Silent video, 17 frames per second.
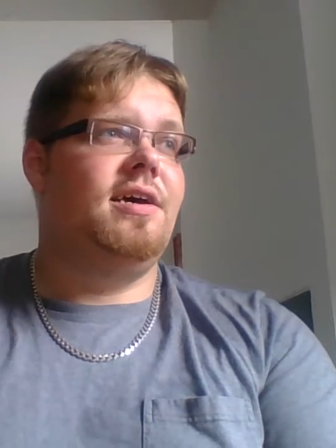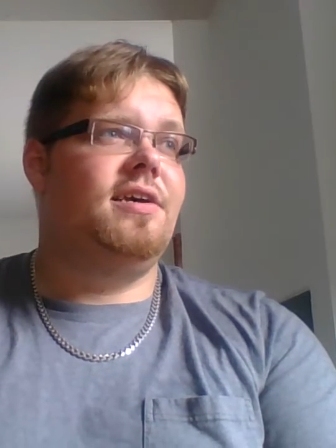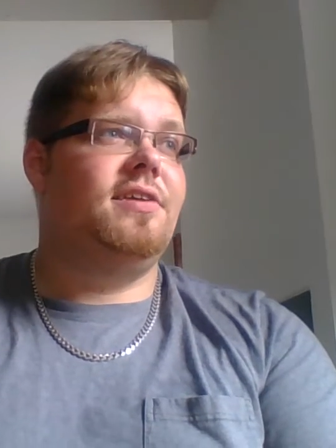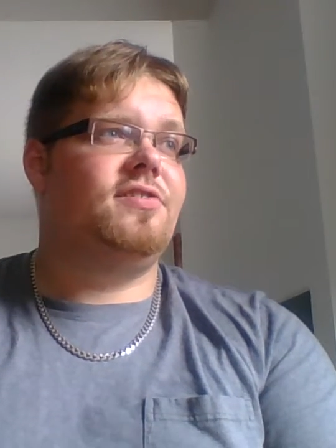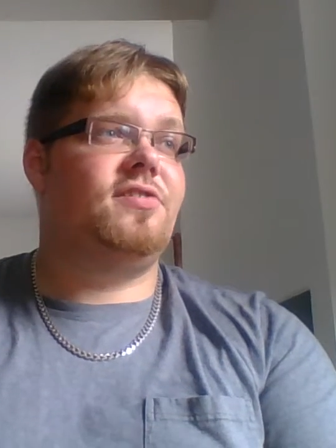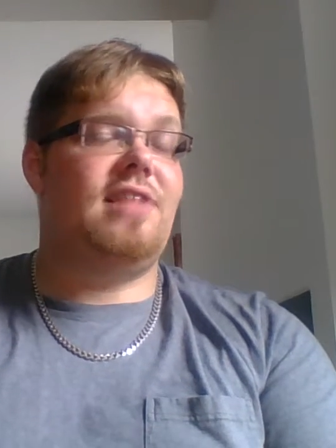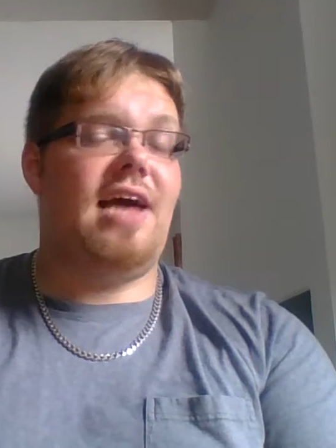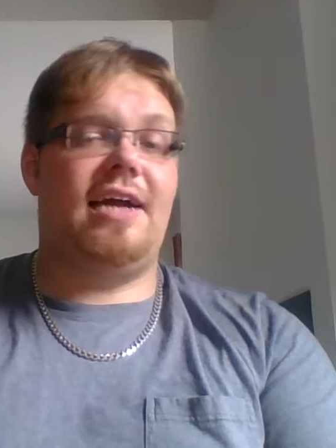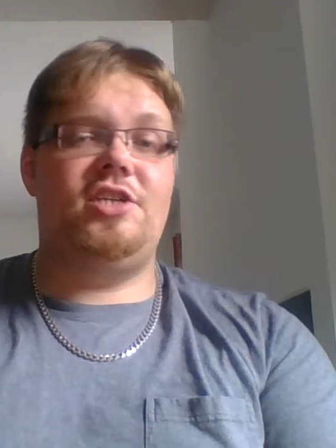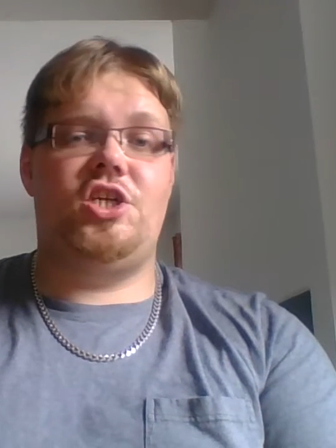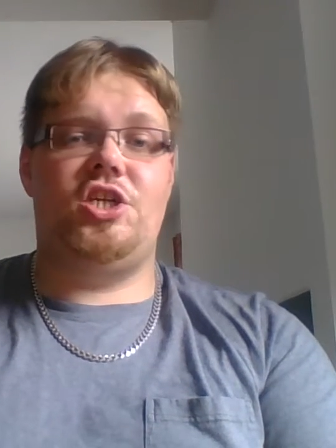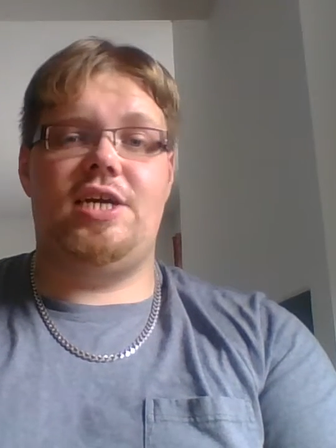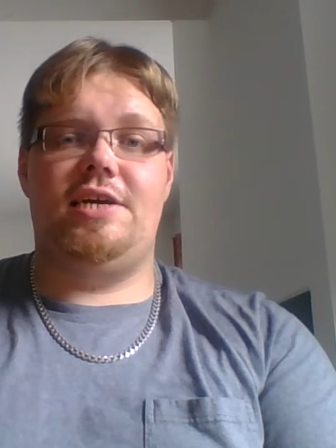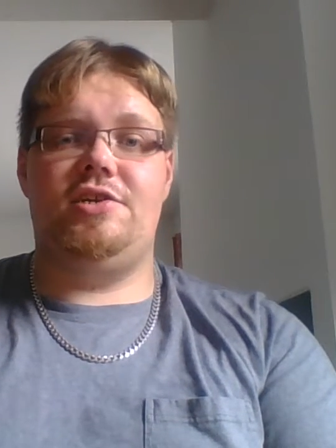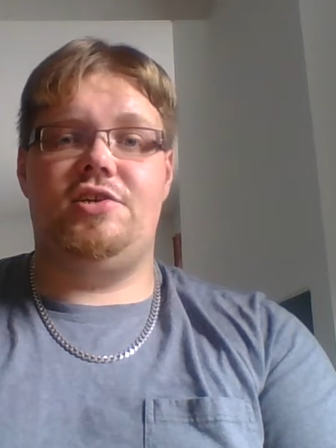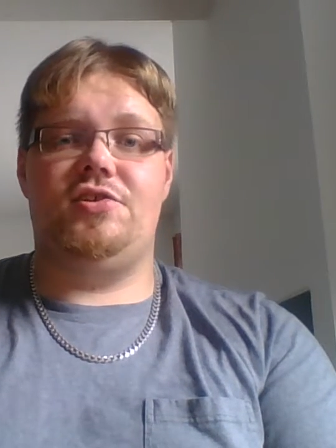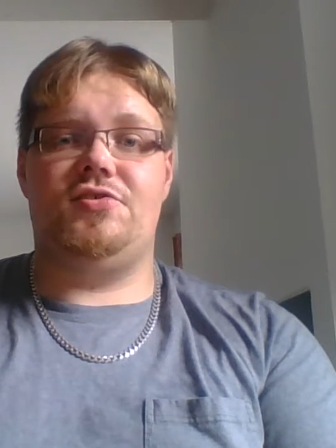So that
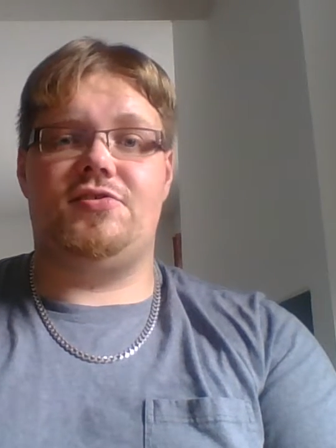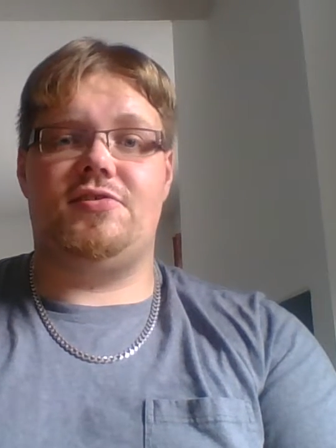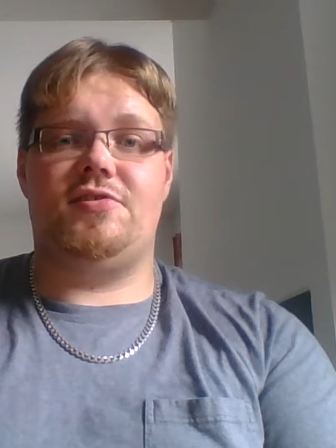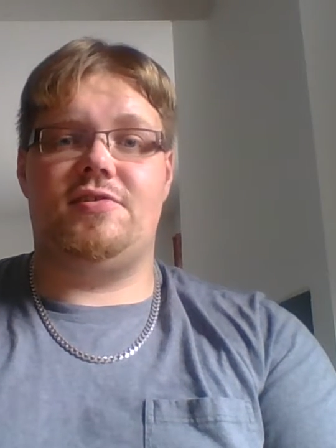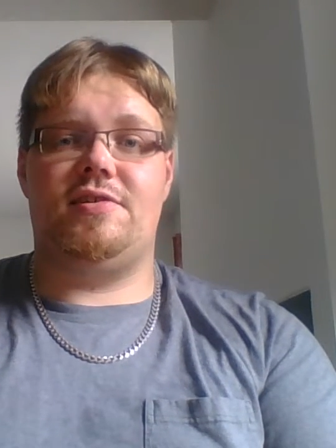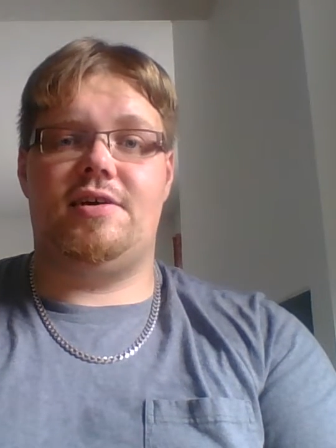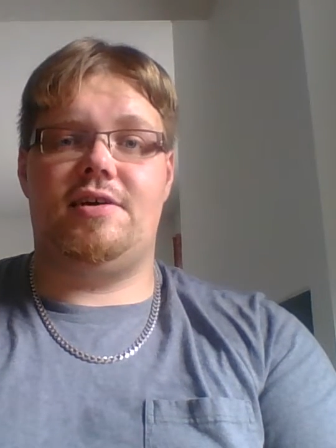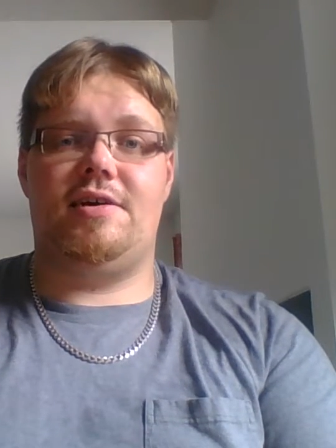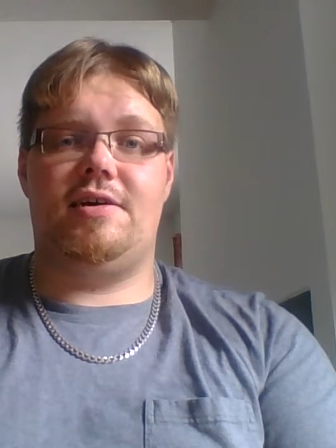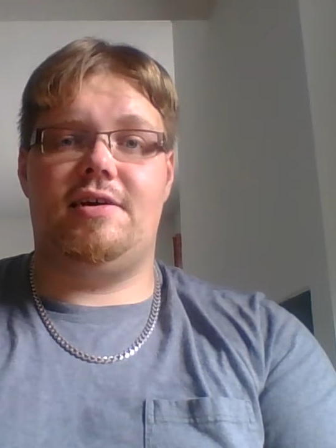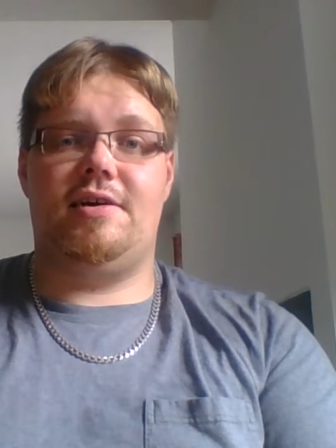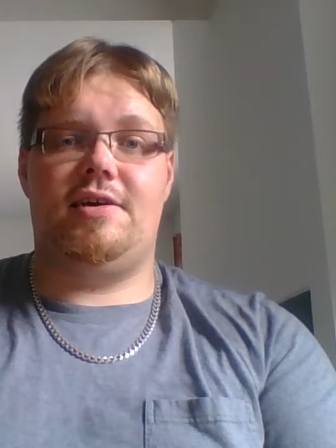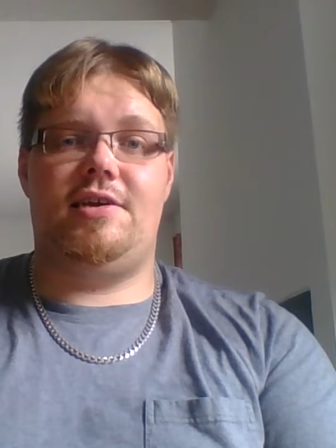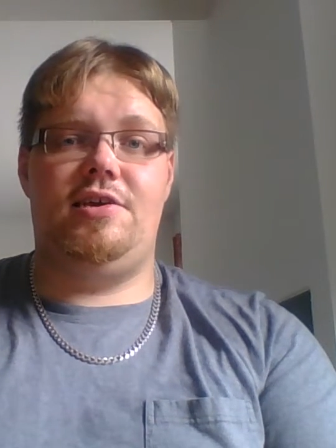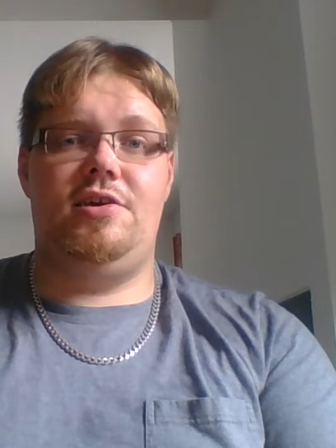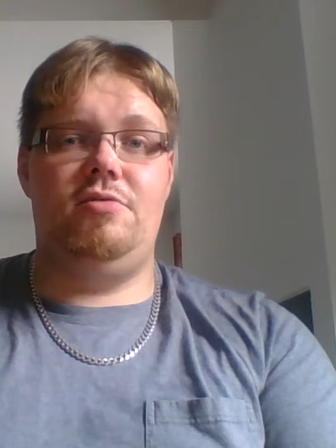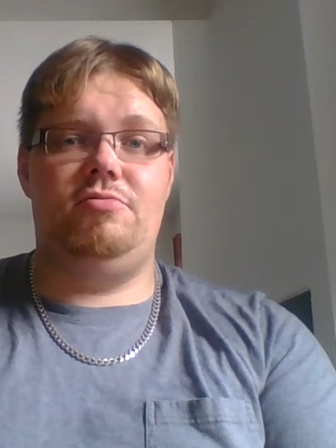changes a
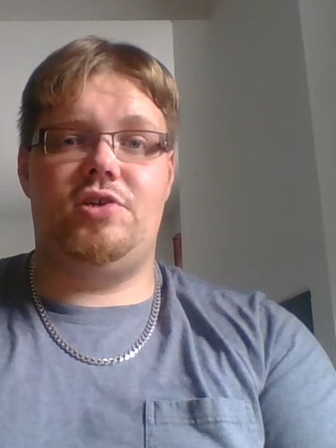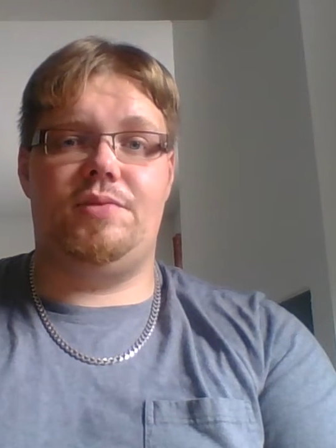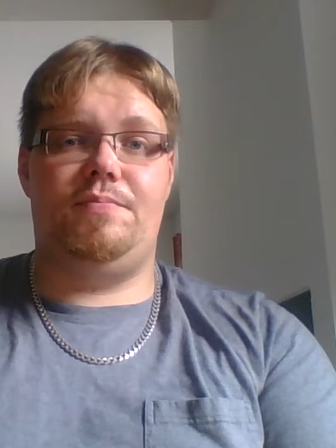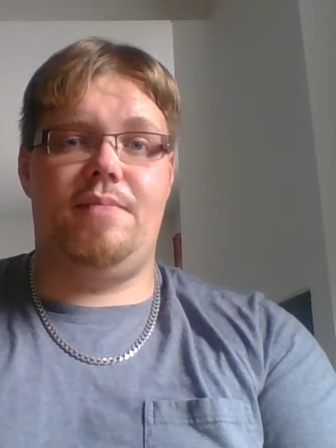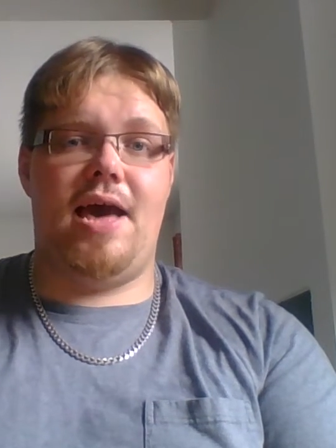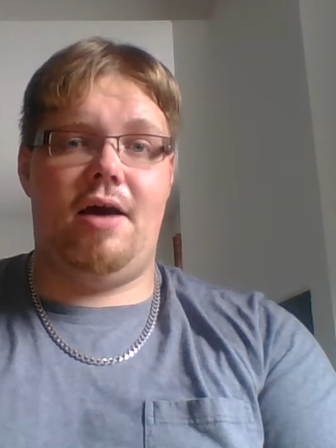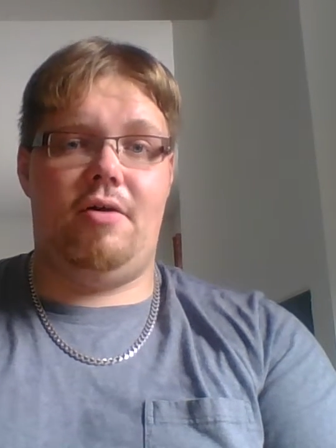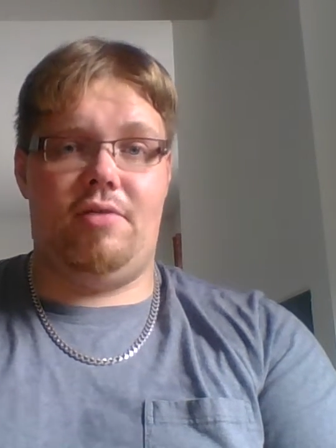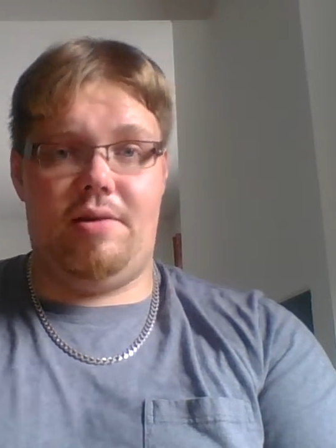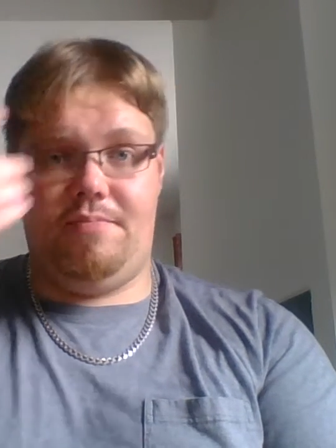huge amount